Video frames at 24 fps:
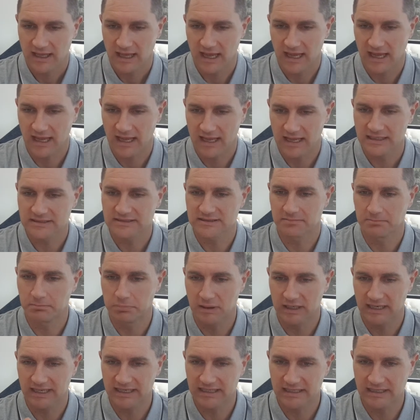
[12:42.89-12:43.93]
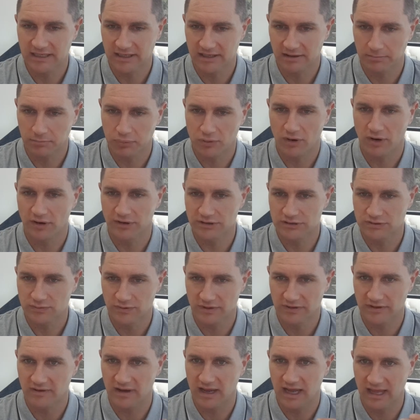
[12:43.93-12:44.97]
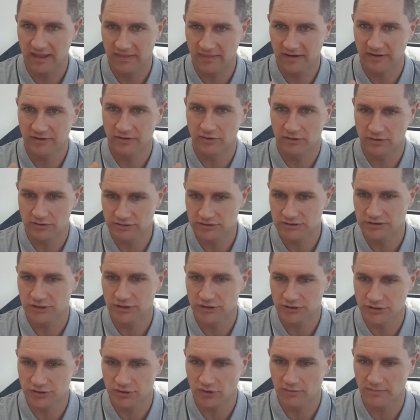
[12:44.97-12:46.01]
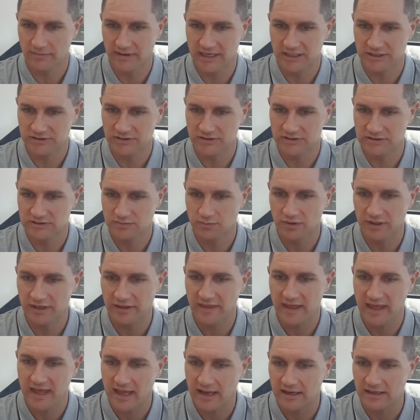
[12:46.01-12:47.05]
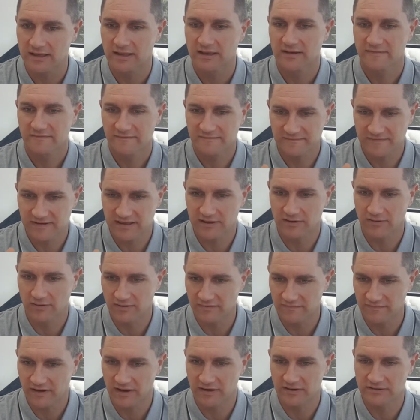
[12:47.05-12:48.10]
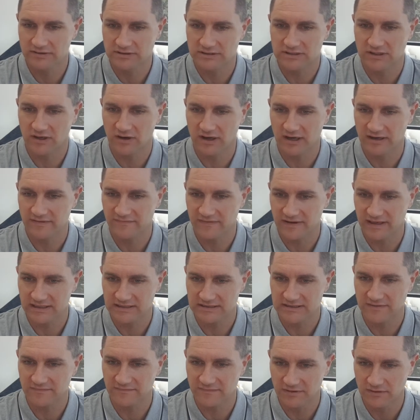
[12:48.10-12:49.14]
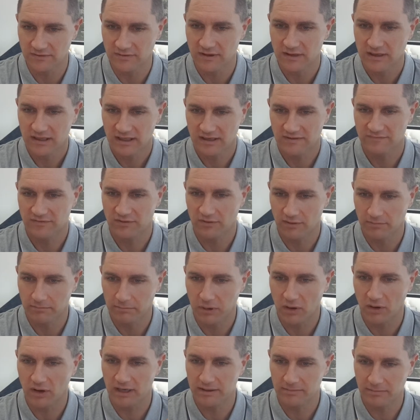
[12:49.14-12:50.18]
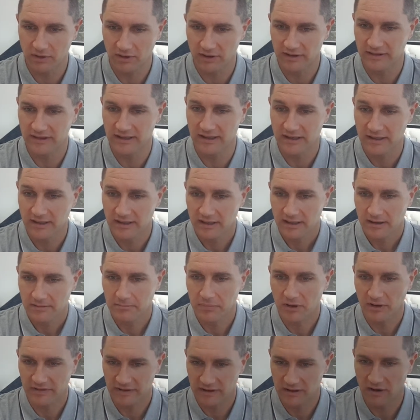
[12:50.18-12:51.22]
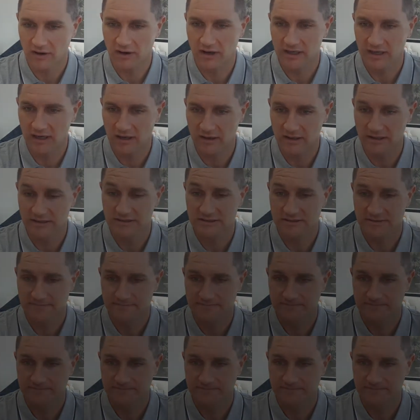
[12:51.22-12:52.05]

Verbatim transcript: uh, as a blended approach with your other non-surgical management without fear of those side effects if you if you abide by the by the guidelines.